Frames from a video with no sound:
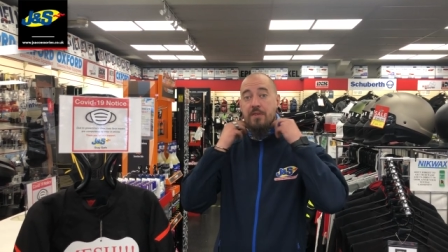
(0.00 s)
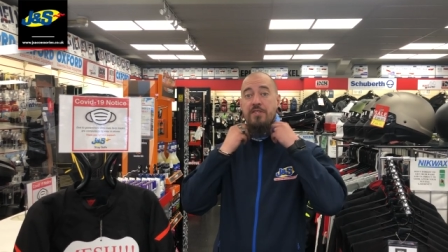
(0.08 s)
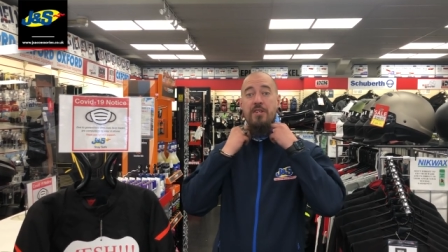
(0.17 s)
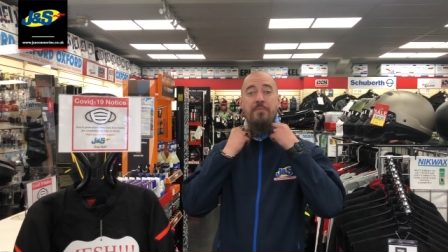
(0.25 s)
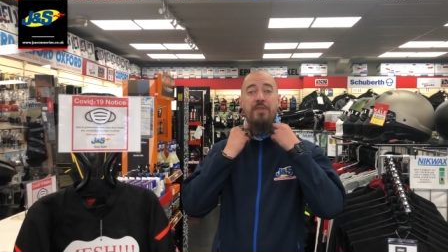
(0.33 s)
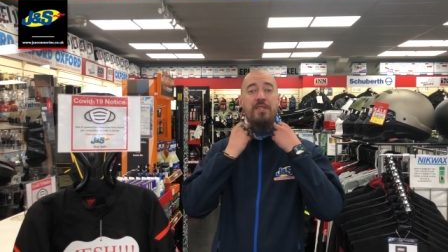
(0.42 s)

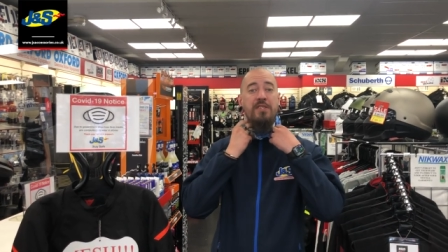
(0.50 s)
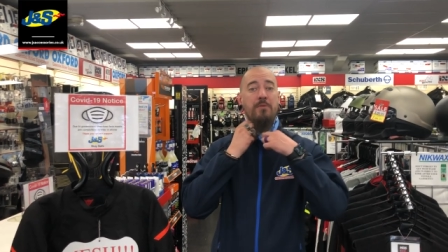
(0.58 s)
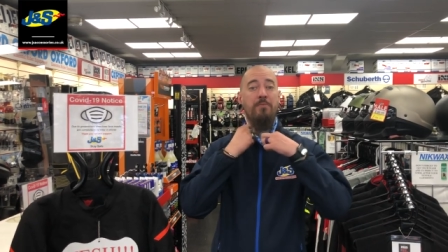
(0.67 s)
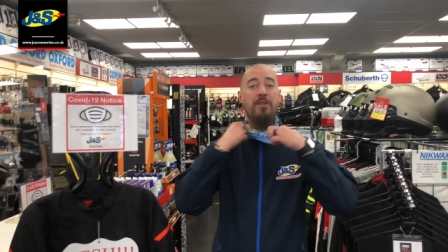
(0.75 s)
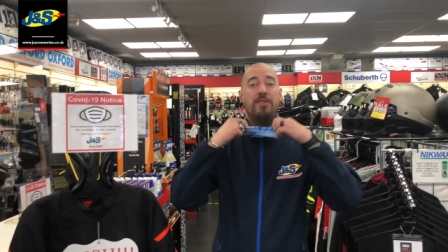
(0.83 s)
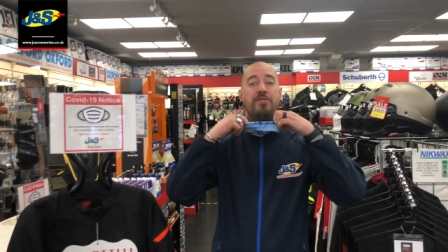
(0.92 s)
Something
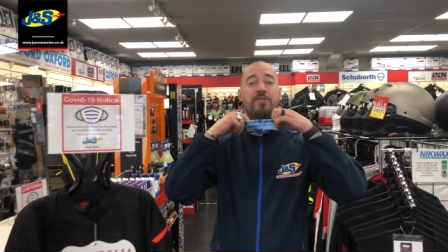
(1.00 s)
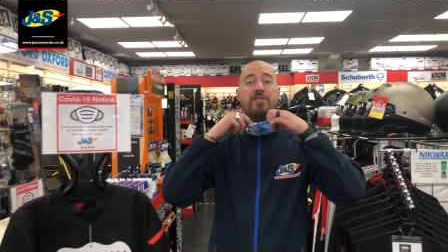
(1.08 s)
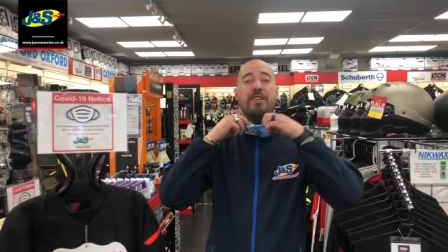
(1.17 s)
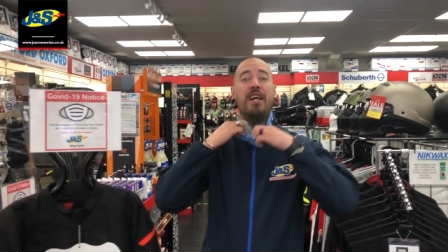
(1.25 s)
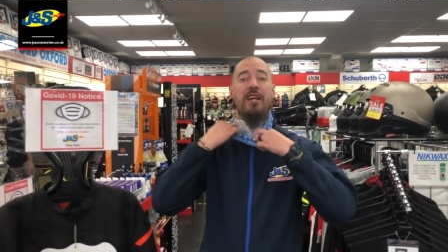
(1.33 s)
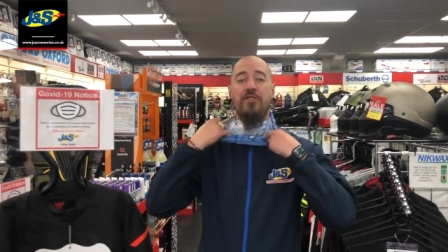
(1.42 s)
simple is just
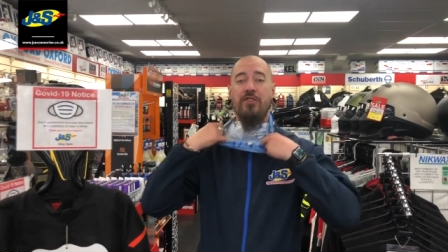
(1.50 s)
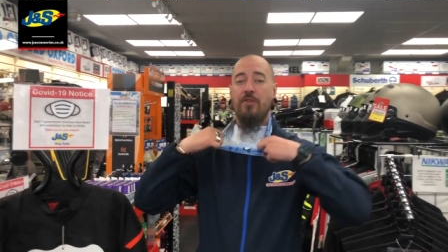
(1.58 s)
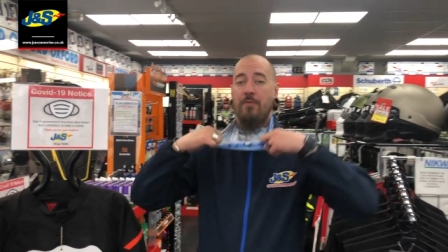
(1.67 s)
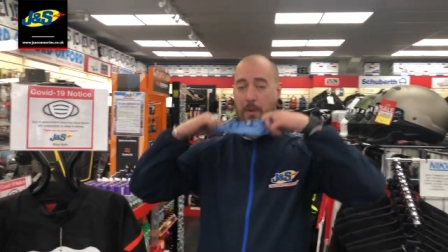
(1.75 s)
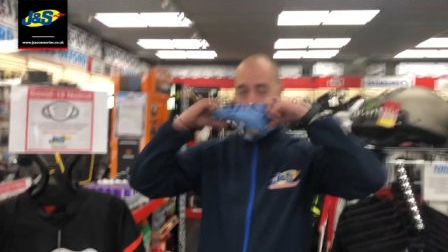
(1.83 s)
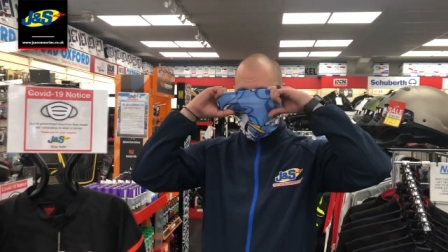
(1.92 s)
a neck tube.